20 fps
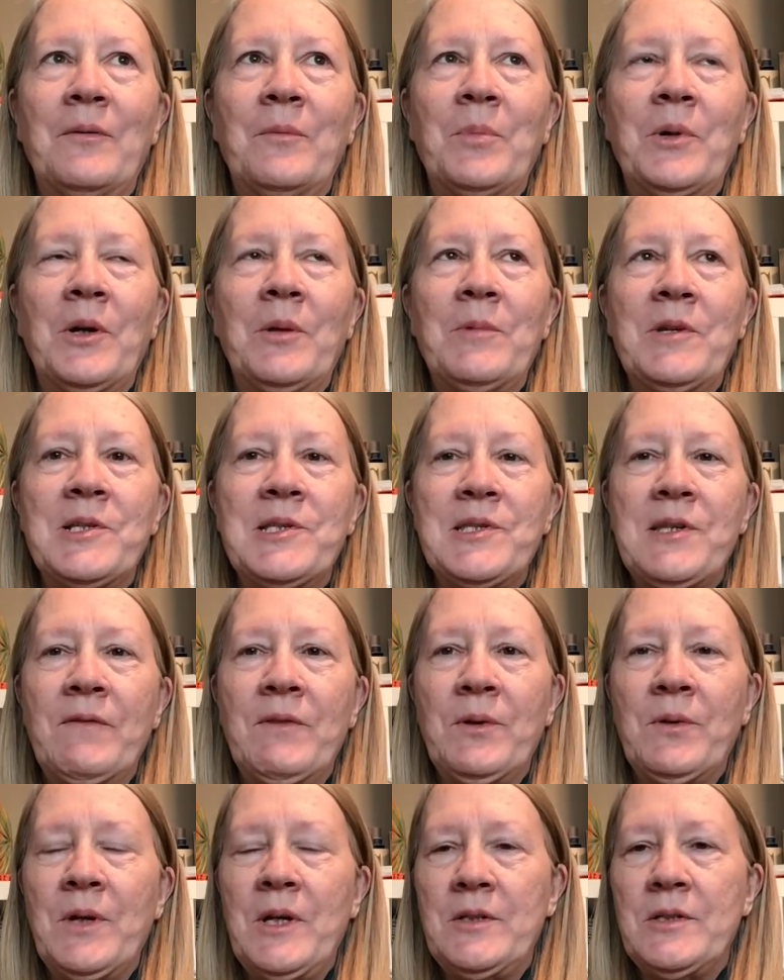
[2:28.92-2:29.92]
probably
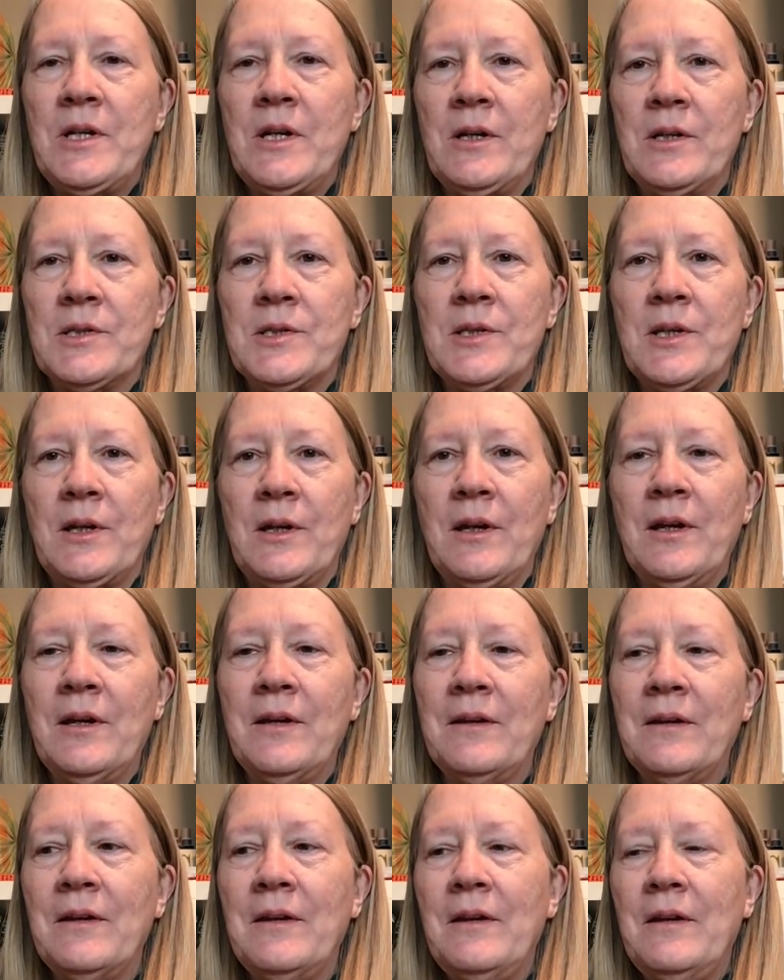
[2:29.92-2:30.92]
7 or 8 tests.
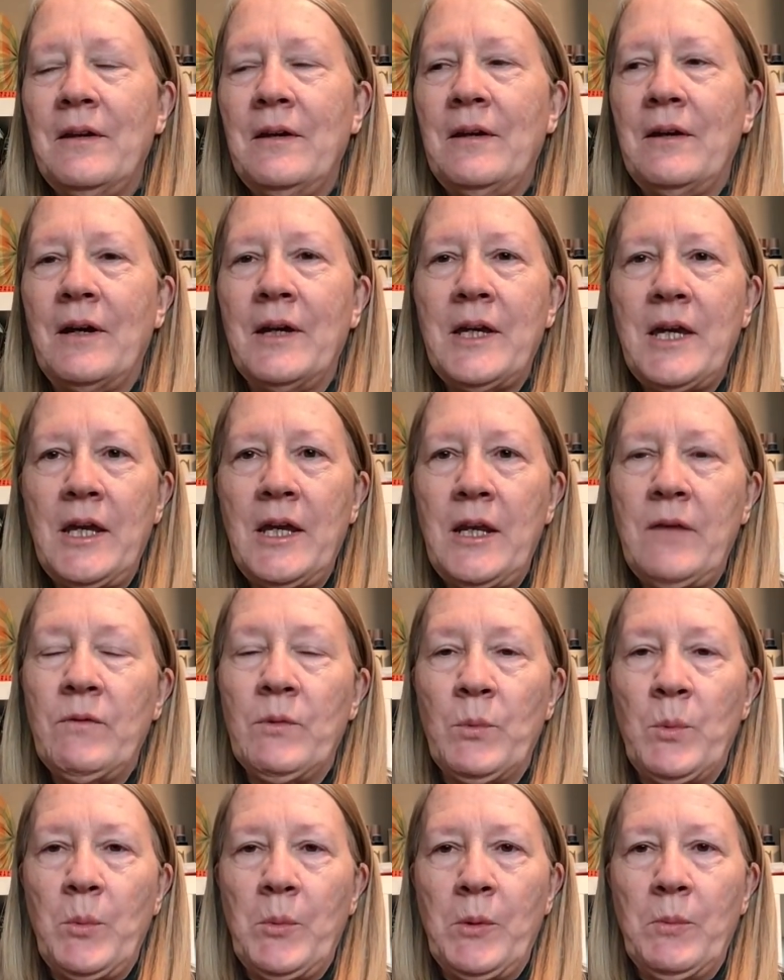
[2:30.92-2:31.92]
I can't
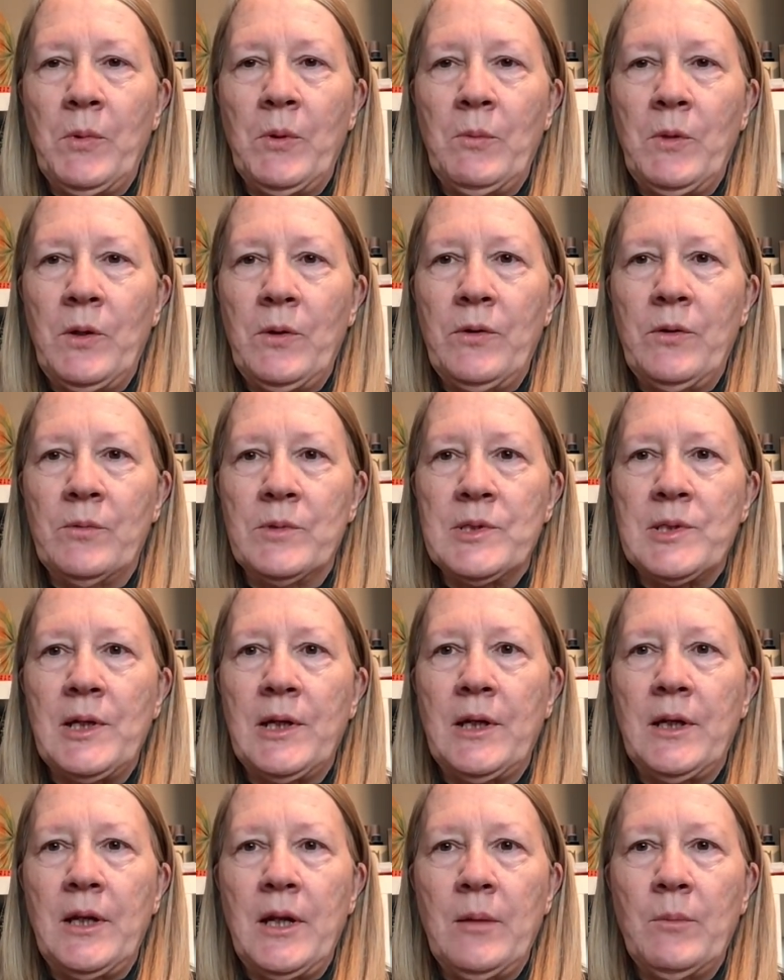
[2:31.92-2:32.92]
even remember them all. There was
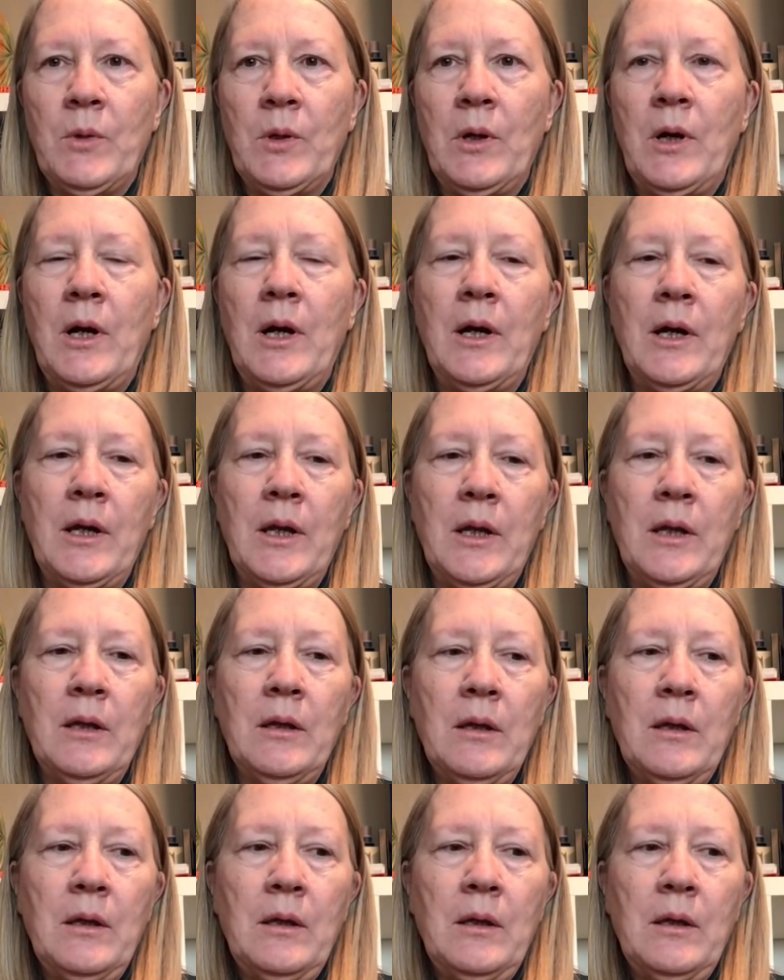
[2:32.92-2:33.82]
like an MRI,